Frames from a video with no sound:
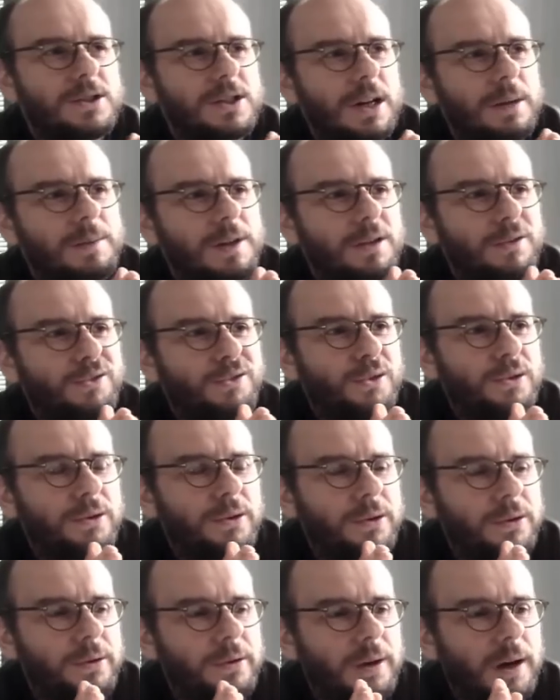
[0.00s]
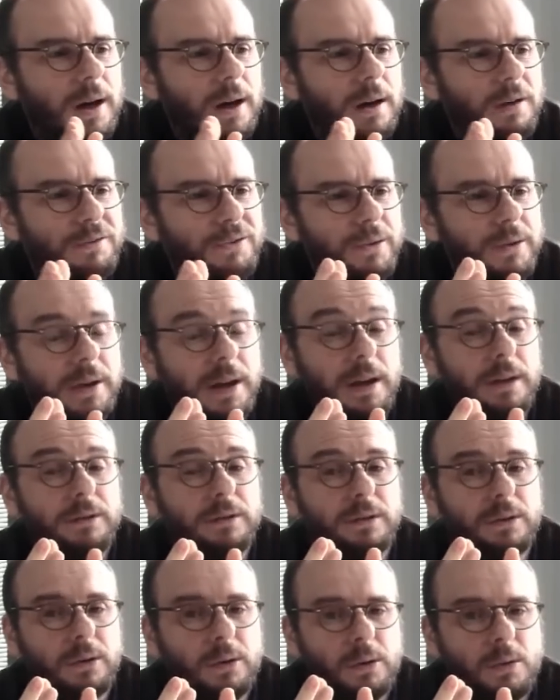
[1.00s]
I mean, a few years
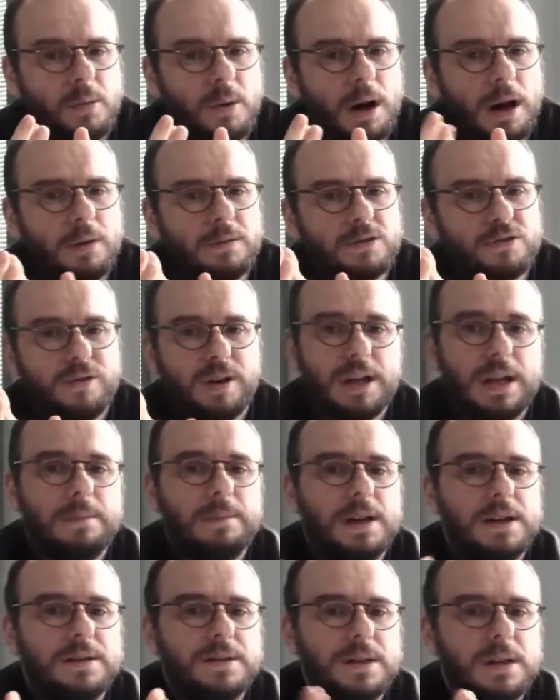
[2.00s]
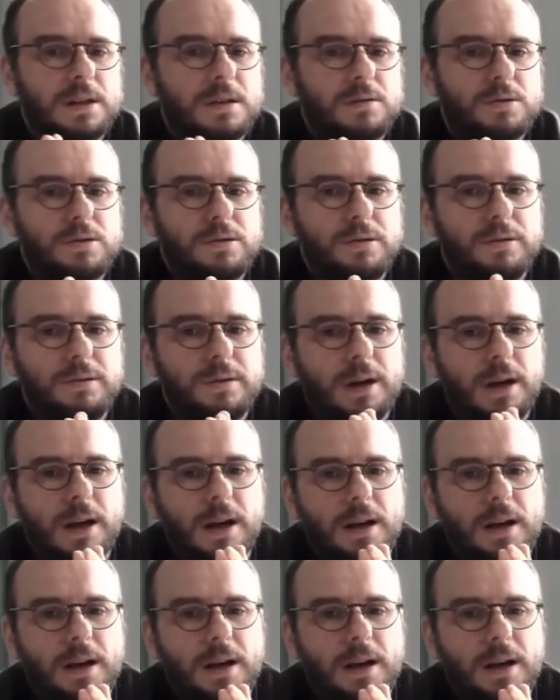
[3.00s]
ago, what I was recommending to